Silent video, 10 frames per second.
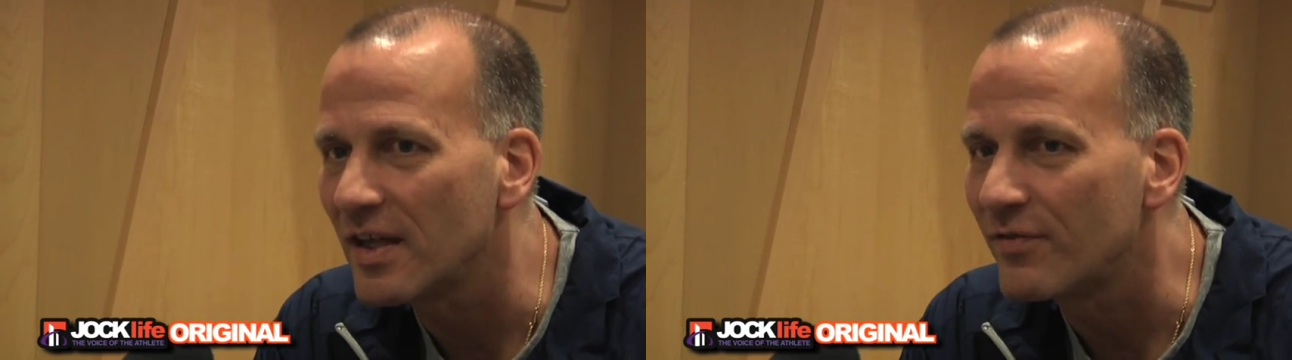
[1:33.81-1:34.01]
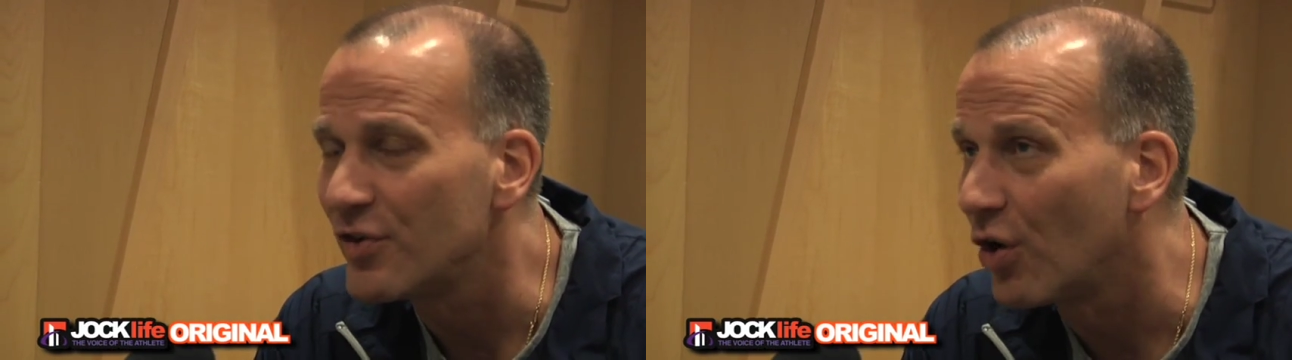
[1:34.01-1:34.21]

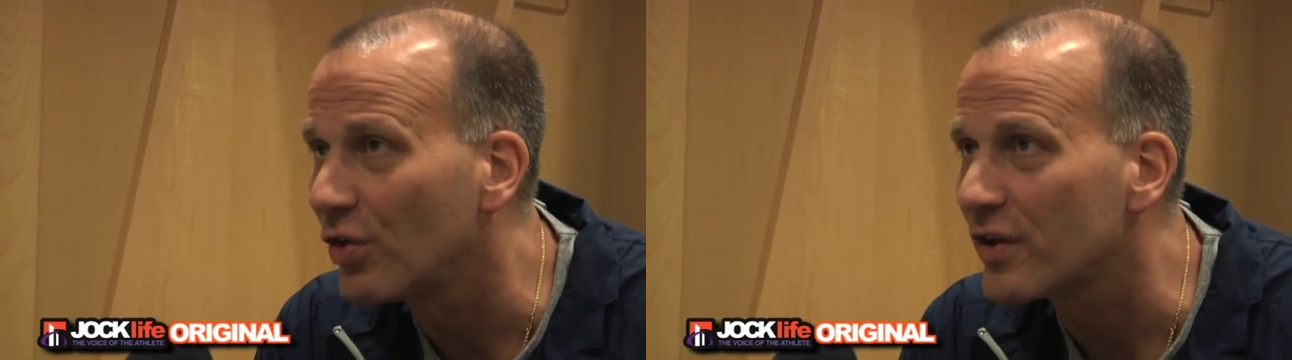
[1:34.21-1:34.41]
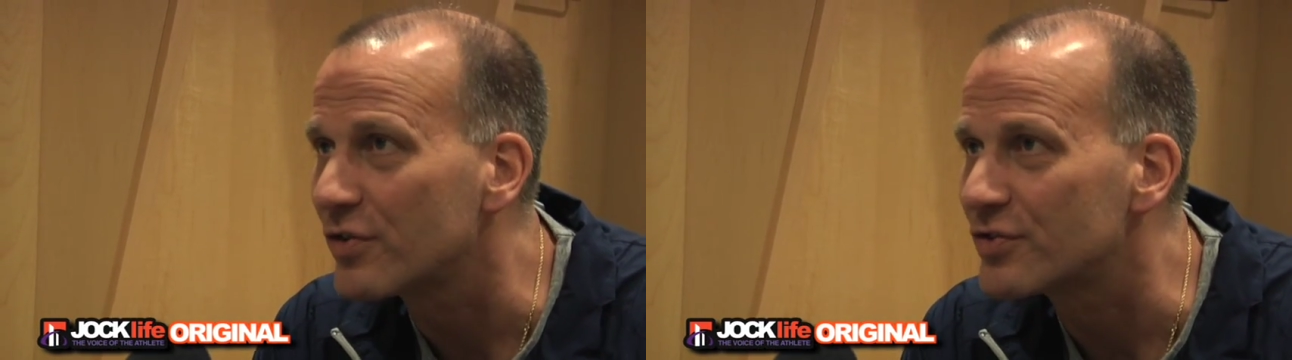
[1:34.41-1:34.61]
if you don't
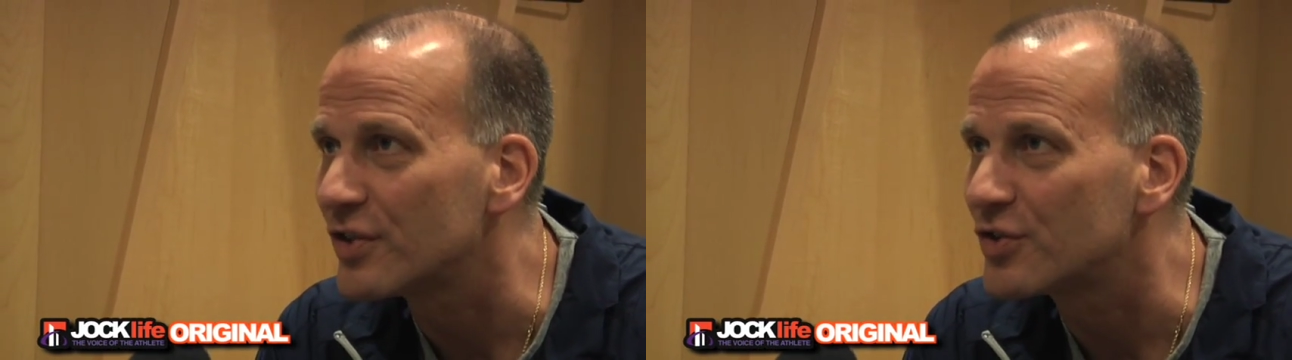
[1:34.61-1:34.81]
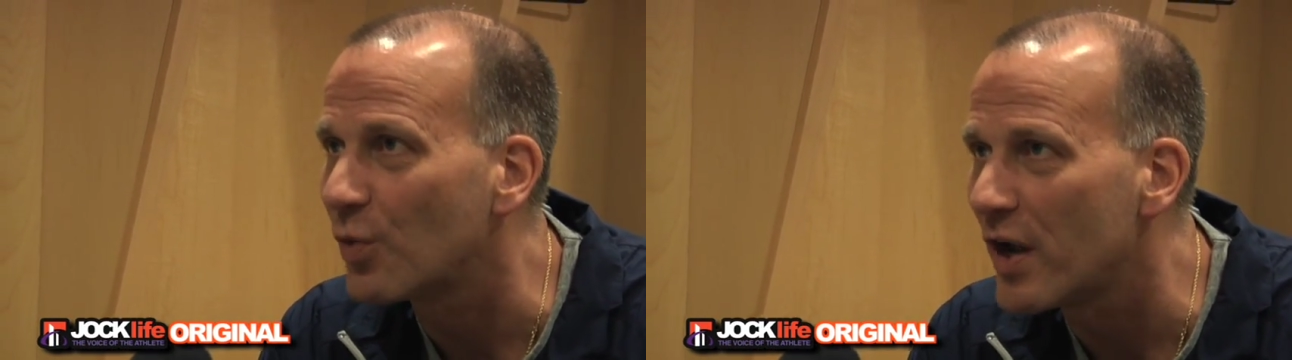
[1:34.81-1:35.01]
like your
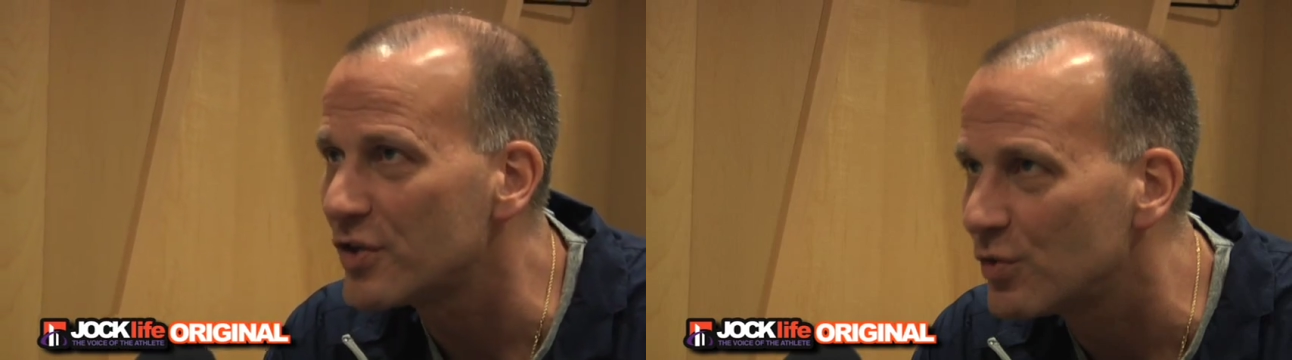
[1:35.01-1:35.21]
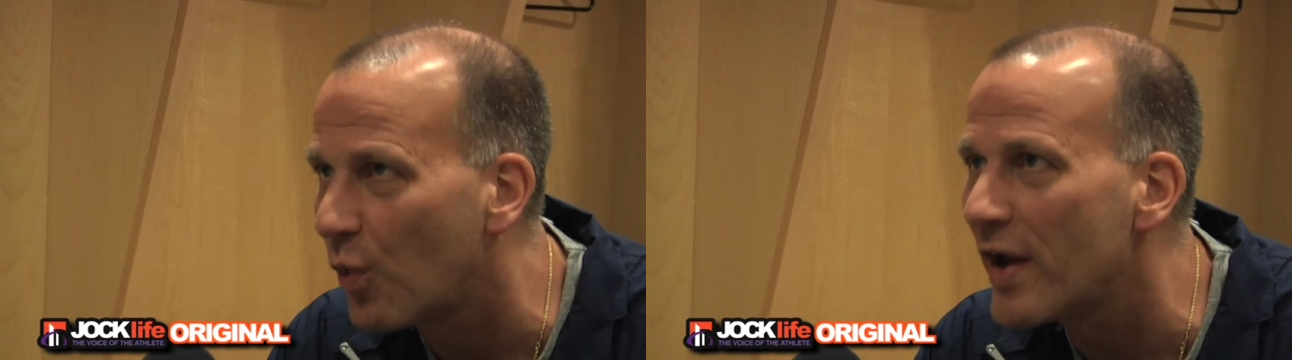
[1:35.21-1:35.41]

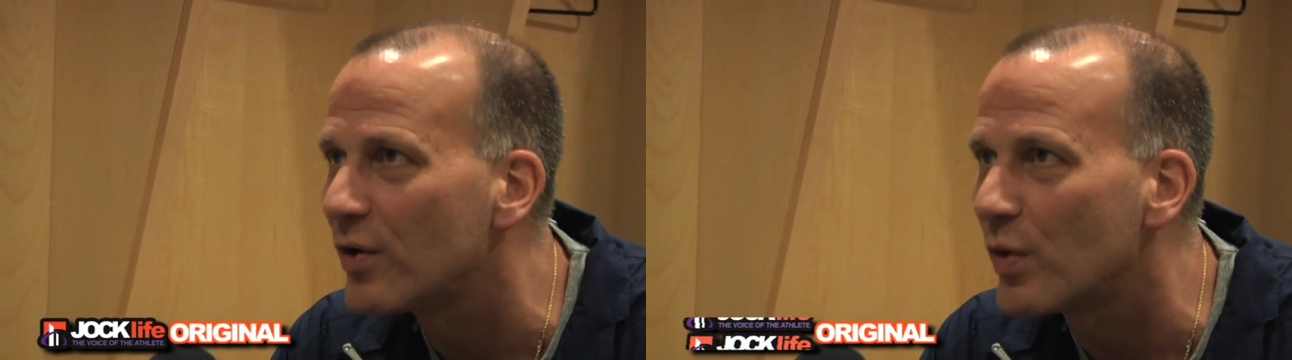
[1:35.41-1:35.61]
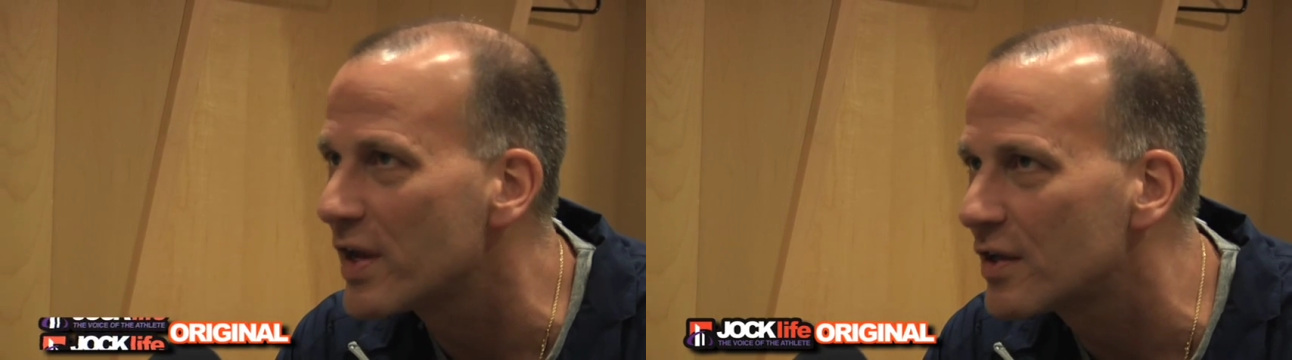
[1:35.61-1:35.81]
situation, wait a
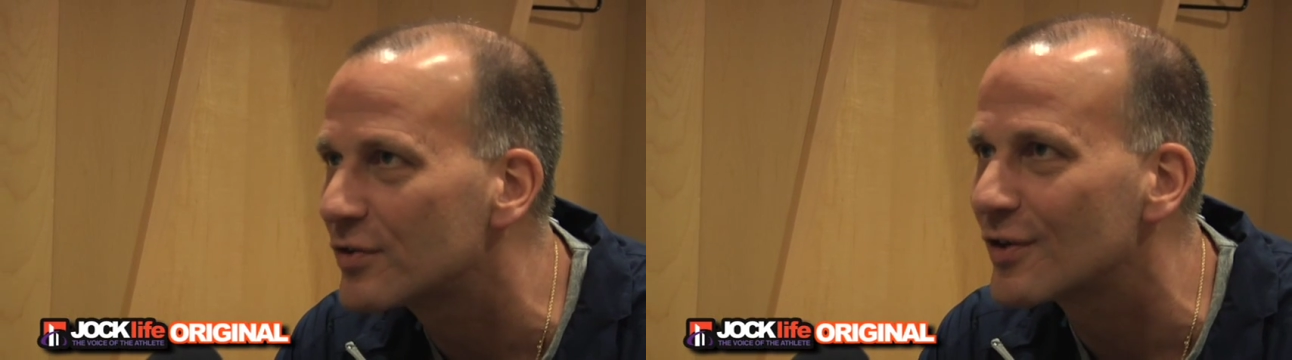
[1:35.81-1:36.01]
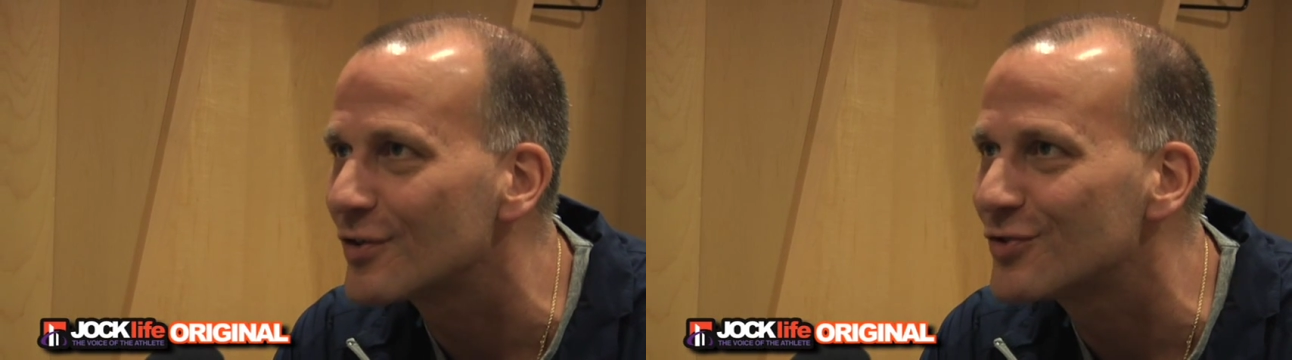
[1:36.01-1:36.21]
week, it's
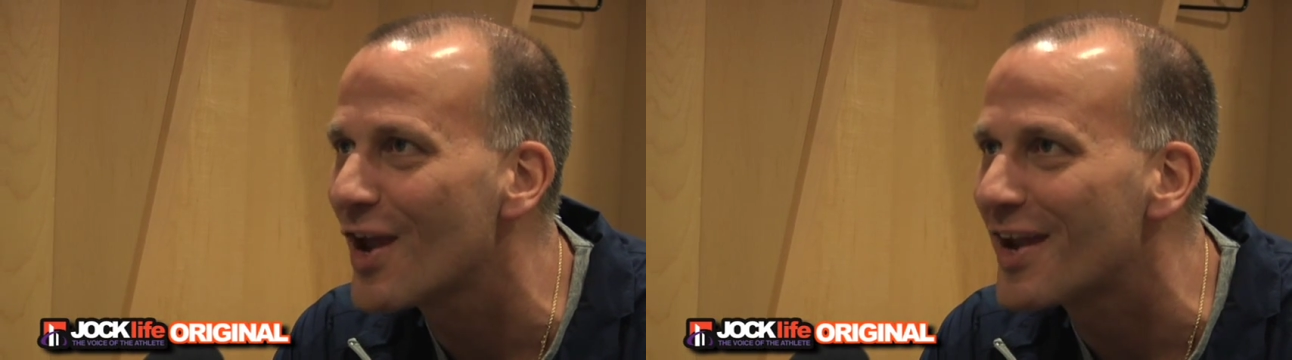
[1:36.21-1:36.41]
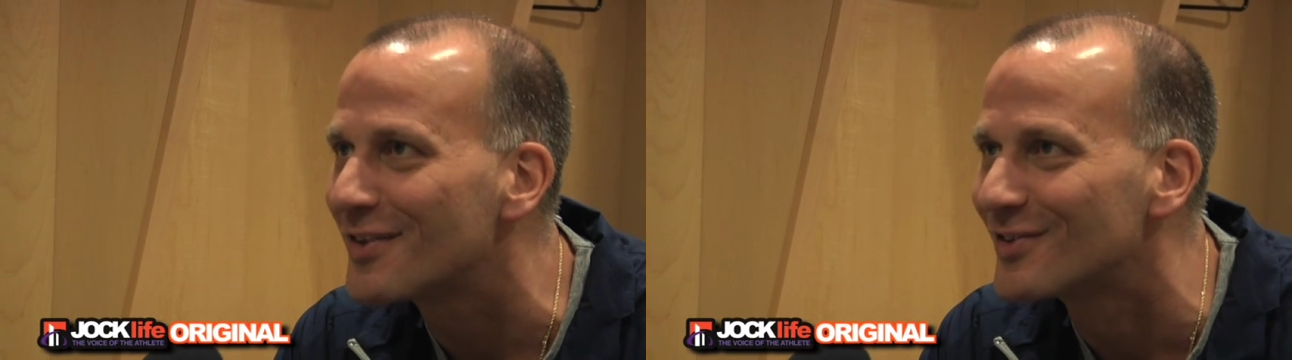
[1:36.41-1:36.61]
going to
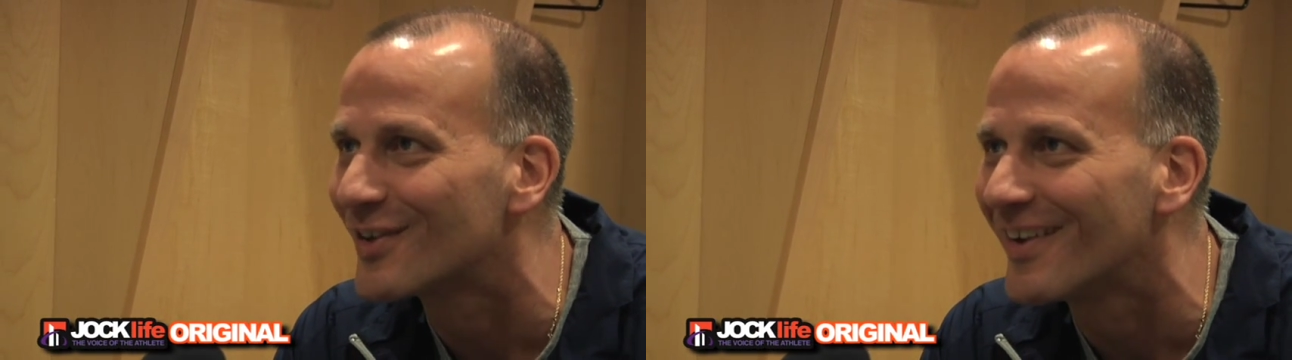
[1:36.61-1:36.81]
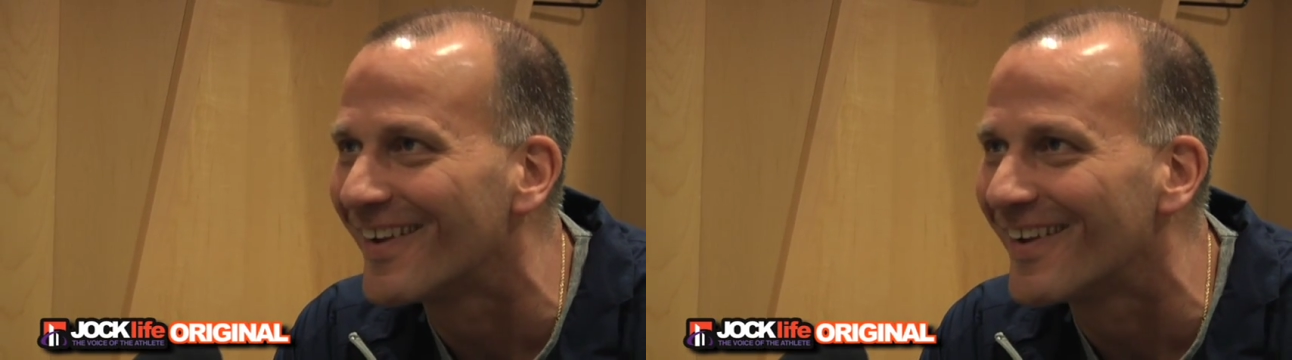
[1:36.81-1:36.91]
change.